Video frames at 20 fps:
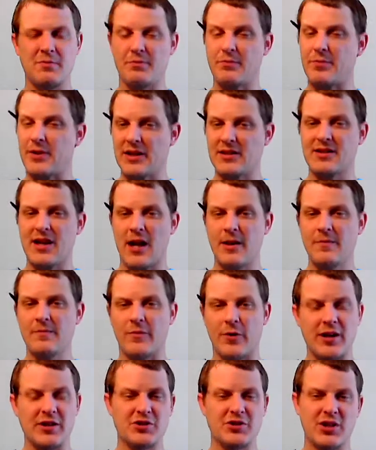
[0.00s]
a big-time
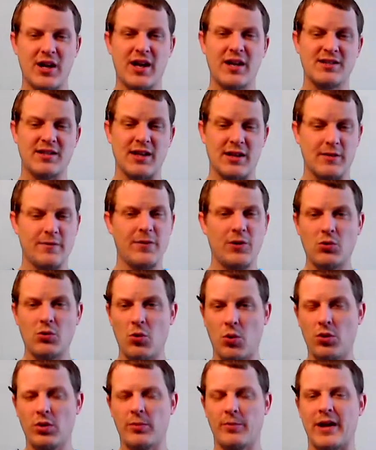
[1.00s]
franchise NFL
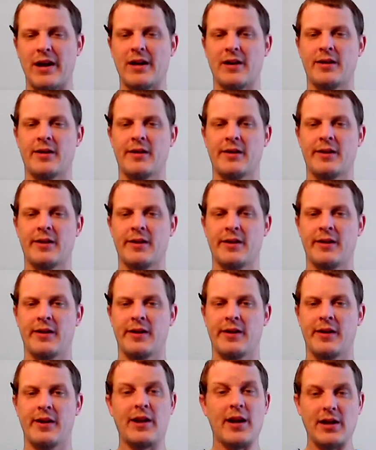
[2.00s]
quarterback.
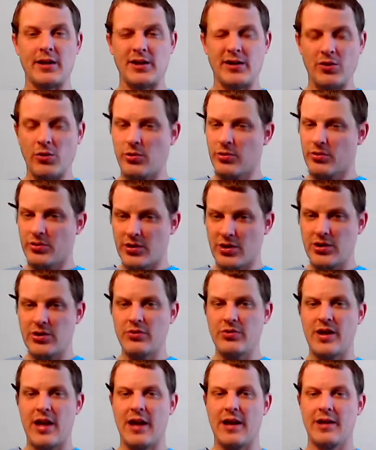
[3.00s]
And in order to
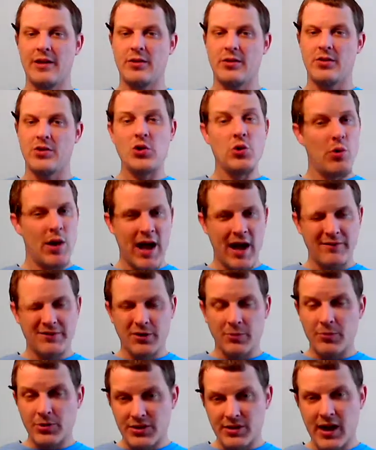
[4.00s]
do that, you have
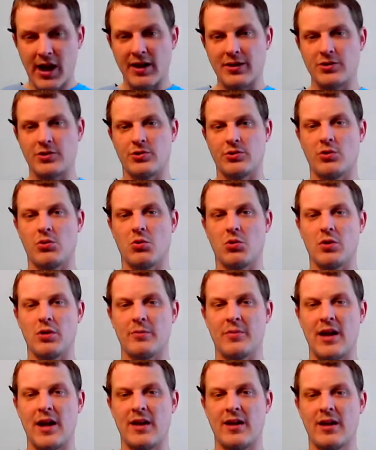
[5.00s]
to protect your
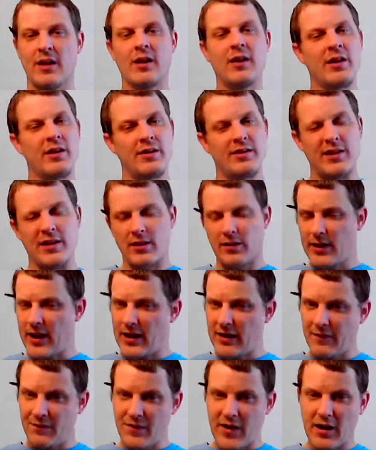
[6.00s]
quarterback. The
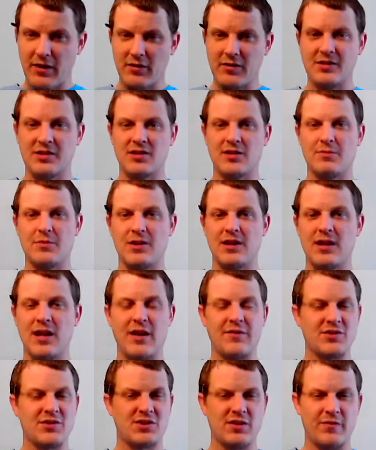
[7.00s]
Atlanta Falcons, to me,
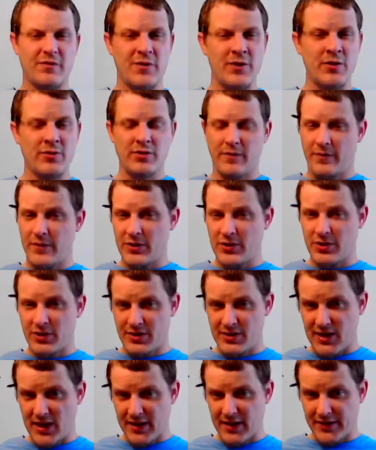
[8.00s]
have a severe
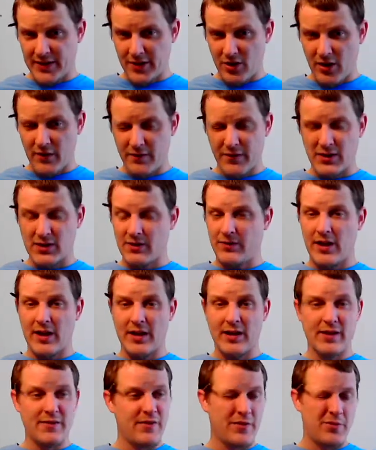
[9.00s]
deficiency on that offensive
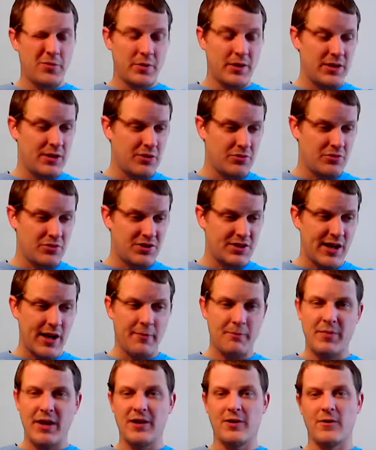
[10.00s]
line. I've never been a huge
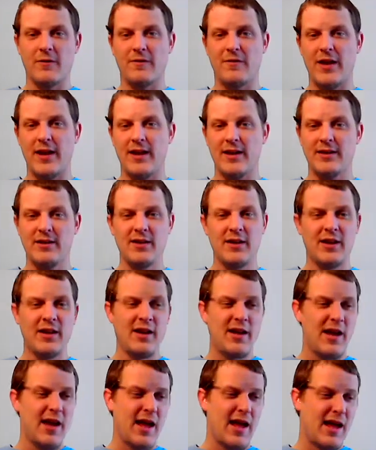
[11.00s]
Sam Baker fan,
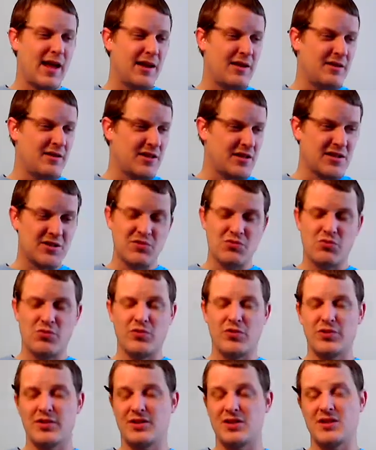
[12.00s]
and this
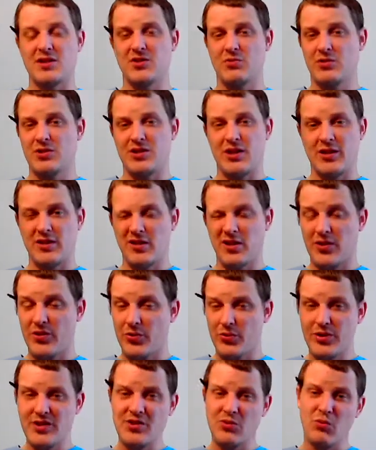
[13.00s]
season was yet
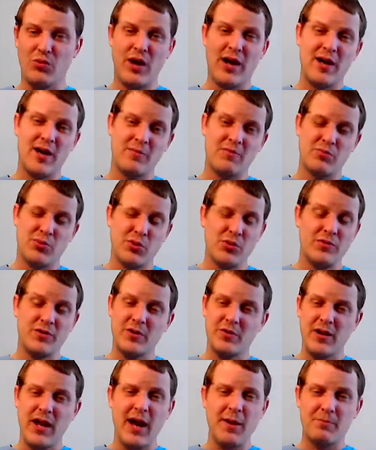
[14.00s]
another reason why I proved
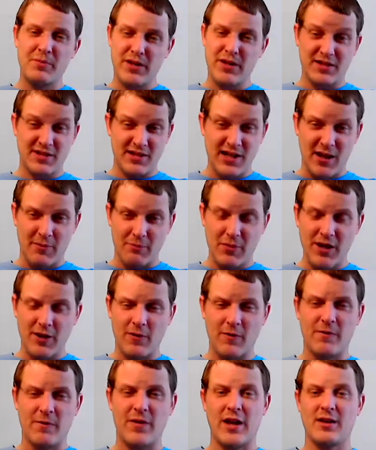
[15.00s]
to not be a Sam
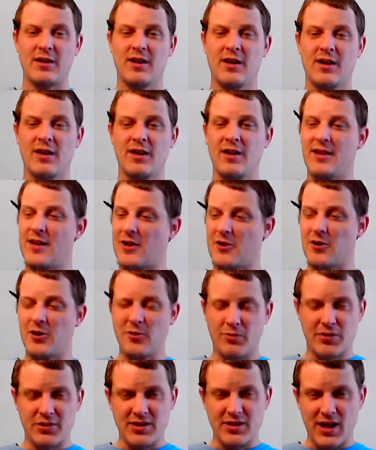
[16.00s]
Baker fan. They
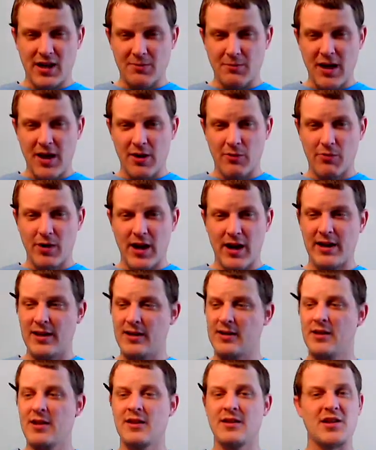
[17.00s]
couldn't protect Matt
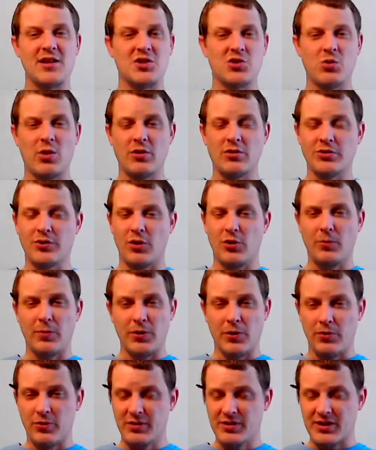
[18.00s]
Ryan. They struggled to
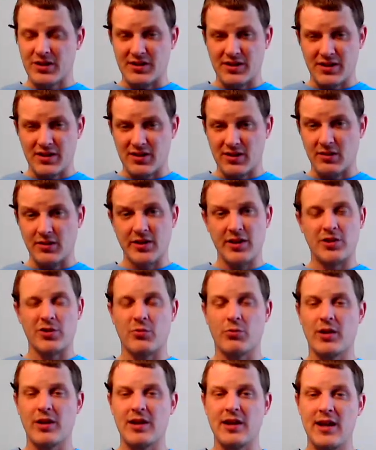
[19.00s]
open holes consistently in
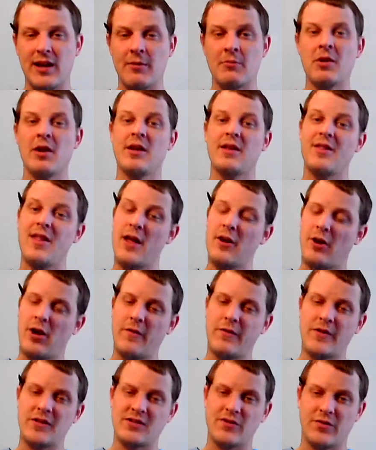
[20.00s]
the running game. That
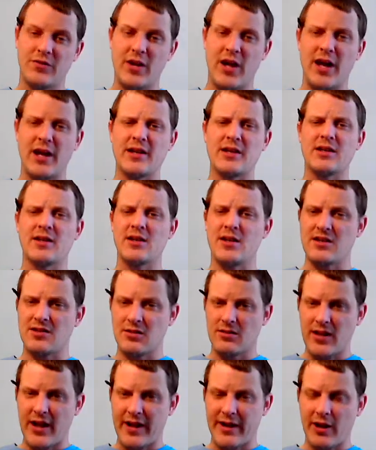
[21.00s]
offensive line needs
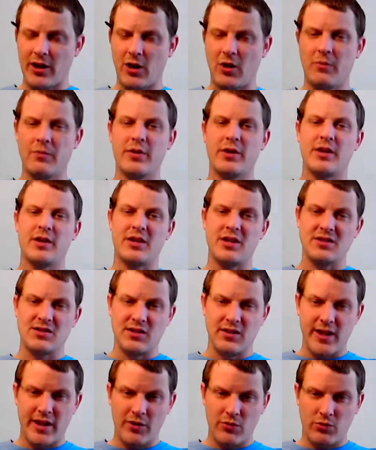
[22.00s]
a lot of help. It needs
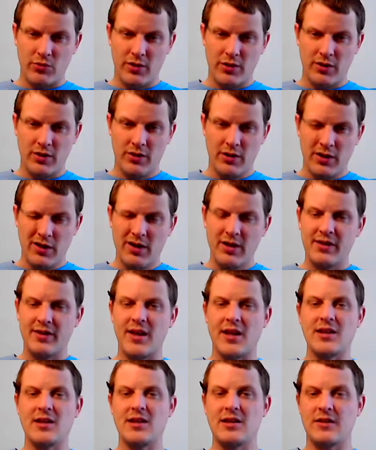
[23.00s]
a lot of work.
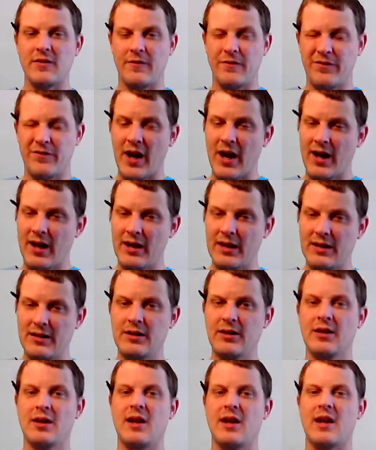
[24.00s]
They need to
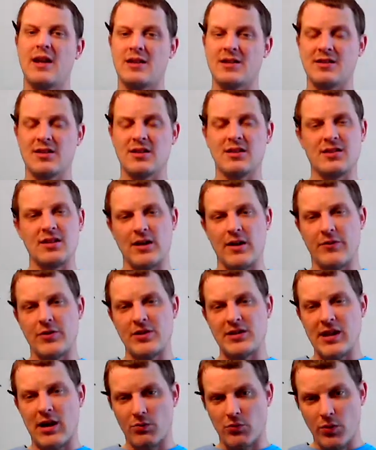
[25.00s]
find a consistent
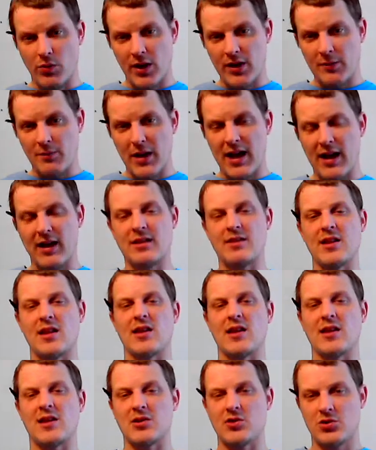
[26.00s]
every-down running back
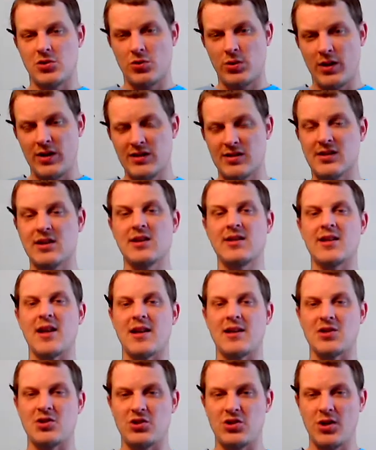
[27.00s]
that they can trust,
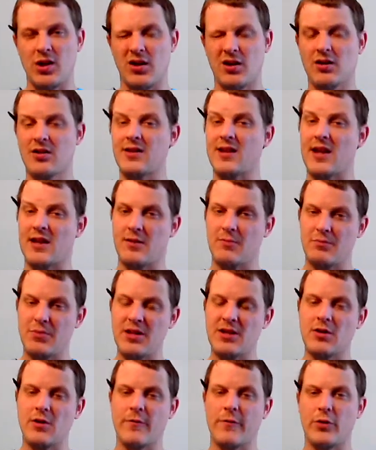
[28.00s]
that is young, that could
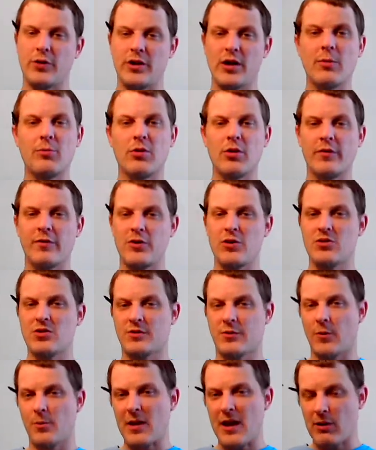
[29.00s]
be there for a number of
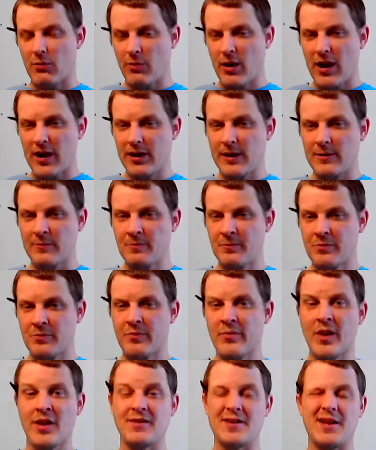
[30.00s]
years for Matt Ryan.
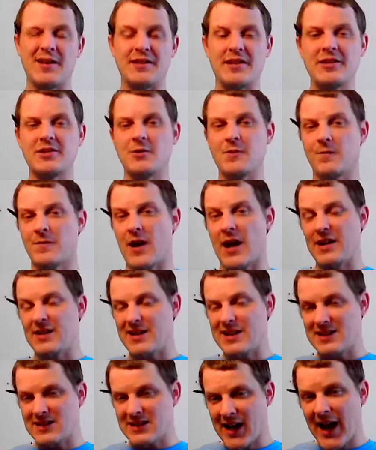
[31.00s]
They need to find
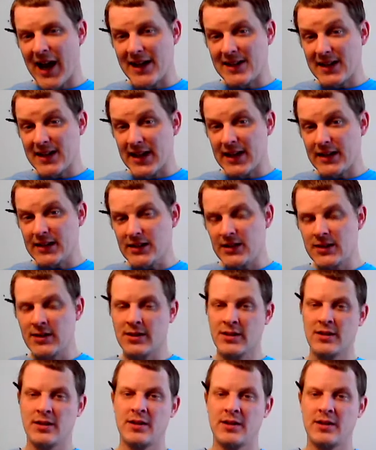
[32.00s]
a tight end